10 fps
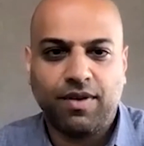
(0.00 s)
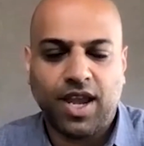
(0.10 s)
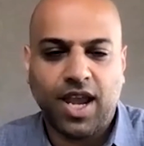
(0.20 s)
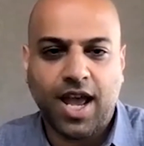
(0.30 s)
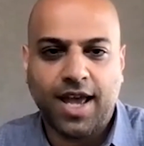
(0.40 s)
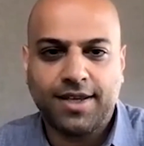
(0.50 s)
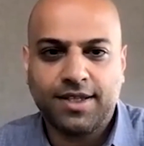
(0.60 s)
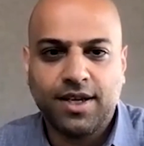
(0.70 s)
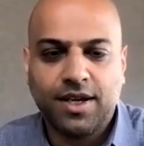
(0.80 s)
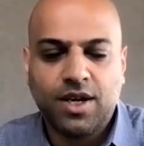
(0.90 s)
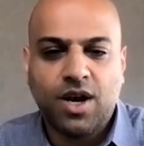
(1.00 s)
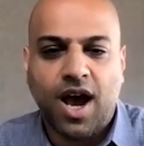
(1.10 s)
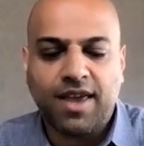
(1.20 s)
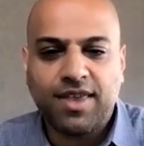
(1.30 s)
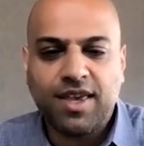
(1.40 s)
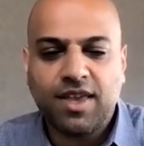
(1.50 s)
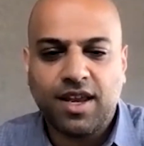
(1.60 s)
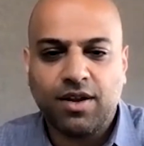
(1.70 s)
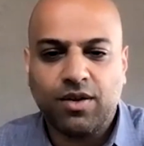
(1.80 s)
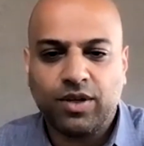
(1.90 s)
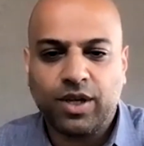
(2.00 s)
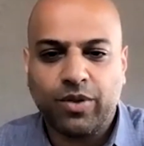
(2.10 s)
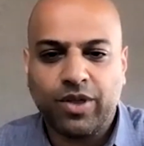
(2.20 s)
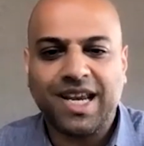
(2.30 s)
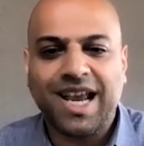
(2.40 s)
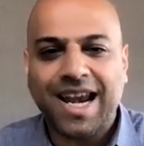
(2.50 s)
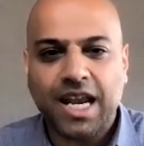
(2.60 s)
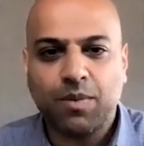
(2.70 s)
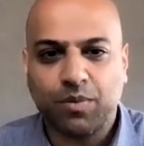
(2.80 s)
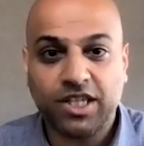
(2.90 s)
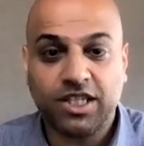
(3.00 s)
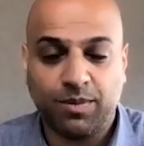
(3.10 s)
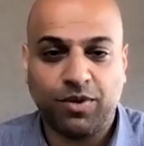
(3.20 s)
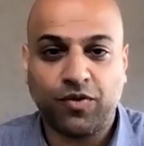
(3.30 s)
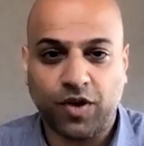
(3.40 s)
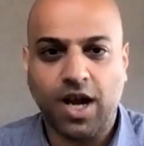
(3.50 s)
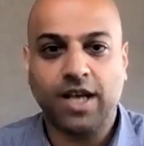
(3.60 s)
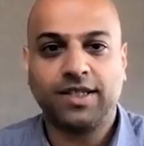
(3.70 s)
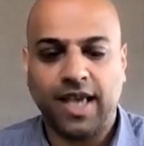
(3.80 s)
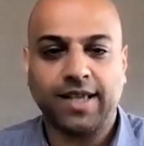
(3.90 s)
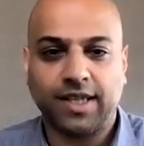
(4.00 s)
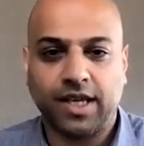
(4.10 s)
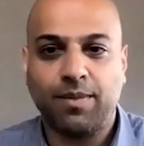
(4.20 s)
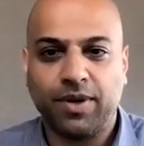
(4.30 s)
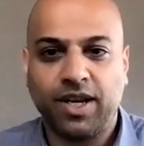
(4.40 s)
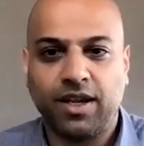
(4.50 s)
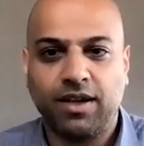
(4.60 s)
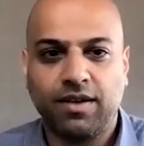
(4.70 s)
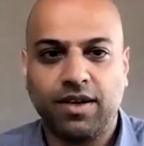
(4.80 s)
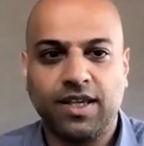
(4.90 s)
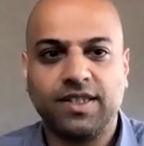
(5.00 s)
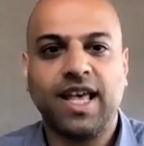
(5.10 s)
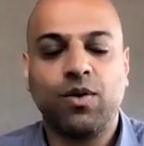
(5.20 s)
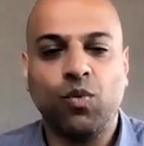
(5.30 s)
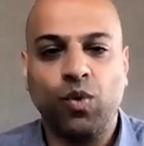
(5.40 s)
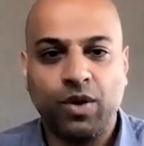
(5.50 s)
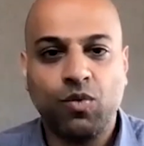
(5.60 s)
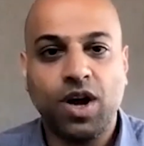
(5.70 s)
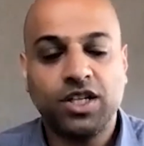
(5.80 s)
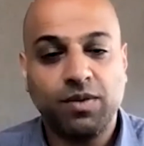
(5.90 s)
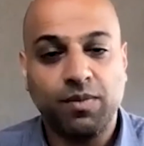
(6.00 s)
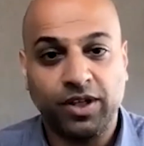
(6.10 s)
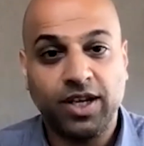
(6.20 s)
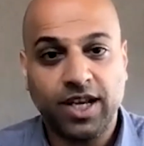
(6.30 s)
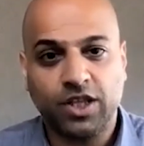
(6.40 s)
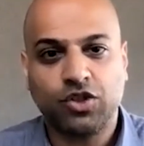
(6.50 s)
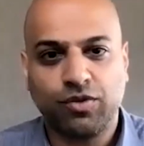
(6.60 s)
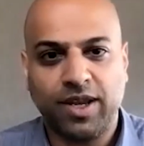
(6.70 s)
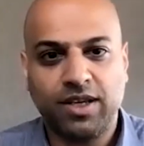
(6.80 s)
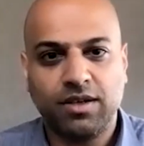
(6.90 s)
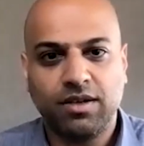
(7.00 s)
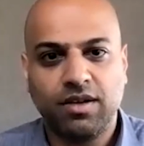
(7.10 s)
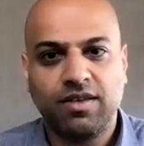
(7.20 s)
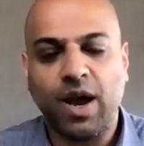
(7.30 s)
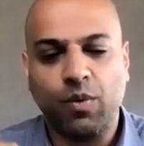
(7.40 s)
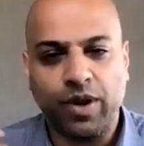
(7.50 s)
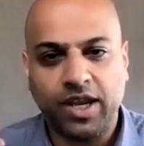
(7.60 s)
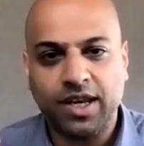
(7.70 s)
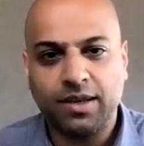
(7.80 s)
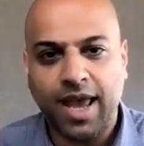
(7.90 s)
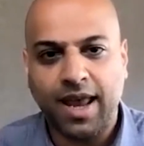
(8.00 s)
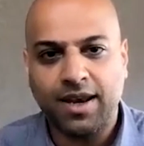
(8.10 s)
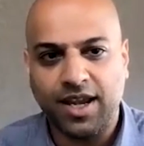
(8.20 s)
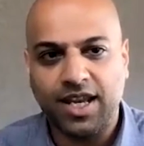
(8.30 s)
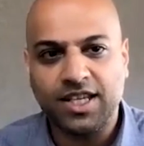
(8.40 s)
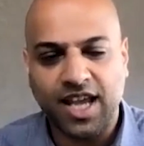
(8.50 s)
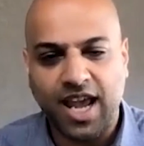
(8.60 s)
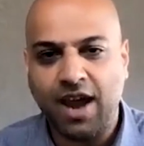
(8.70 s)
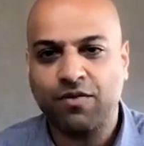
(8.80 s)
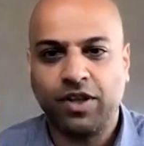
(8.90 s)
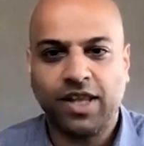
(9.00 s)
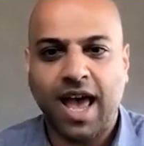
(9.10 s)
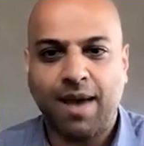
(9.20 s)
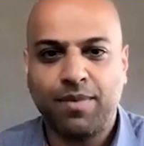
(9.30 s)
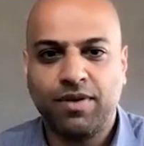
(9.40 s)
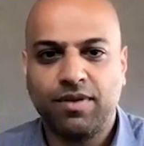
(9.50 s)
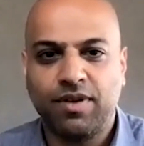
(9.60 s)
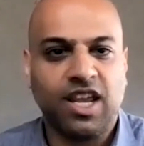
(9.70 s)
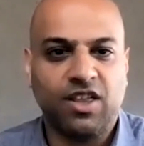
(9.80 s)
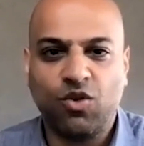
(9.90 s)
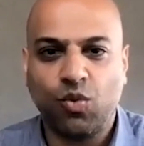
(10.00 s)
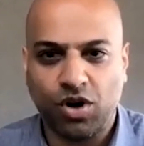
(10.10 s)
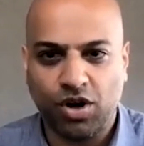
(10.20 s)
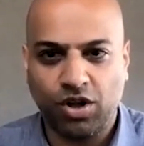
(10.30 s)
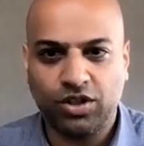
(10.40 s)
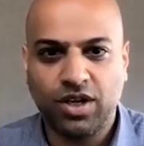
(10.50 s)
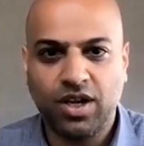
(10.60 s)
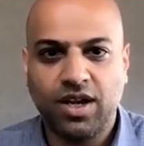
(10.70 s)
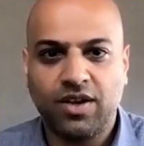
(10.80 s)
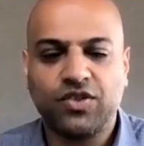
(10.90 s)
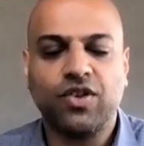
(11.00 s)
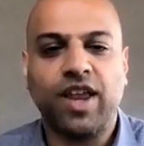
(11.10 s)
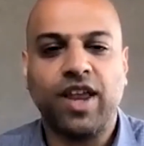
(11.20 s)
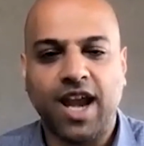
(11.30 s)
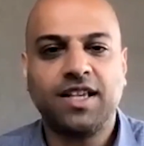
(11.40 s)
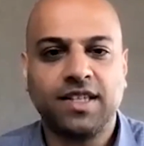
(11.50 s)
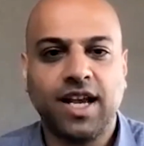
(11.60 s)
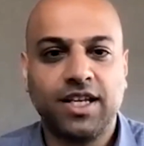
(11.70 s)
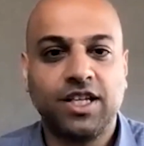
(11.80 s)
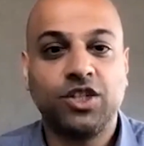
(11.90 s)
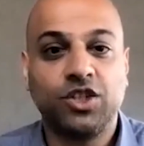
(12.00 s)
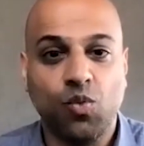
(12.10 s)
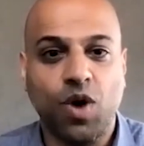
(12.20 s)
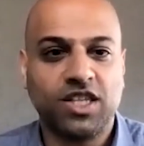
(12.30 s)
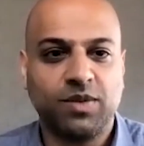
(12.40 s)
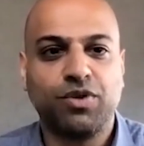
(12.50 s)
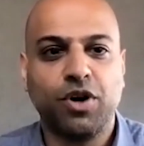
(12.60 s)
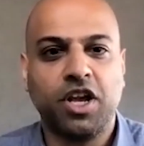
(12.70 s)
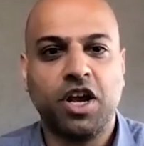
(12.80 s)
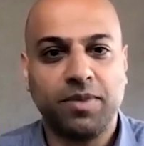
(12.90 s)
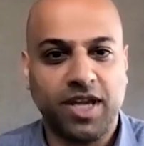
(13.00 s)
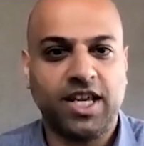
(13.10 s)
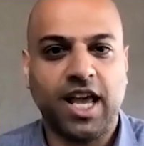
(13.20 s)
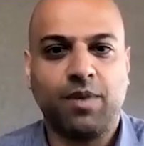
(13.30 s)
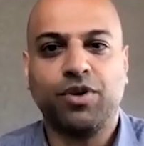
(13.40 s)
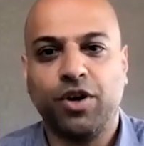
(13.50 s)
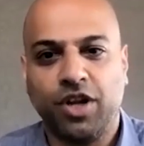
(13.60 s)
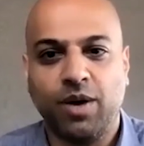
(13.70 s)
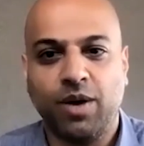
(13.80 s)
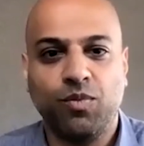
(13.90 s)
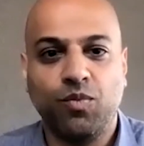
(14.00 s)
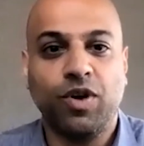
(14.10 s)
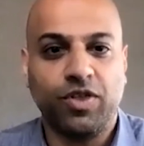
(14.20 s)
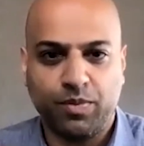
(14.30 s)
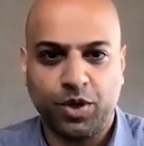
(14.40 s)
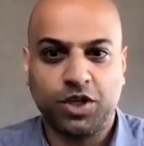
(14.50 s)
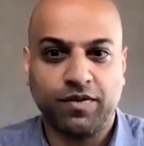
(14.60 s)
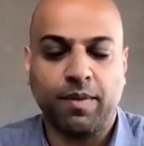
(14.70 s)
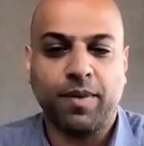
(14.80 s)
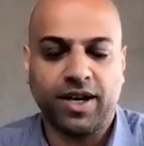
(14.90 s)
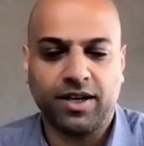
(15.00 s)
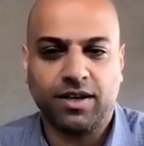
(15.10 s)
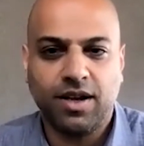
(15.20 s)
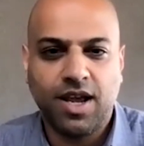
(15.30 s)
And I think that, the guiding principle for us as a company is that we want to build an instrument that we can get into every lab in the world so that any scientist who wants a proteome can get a proteome with the push of a button.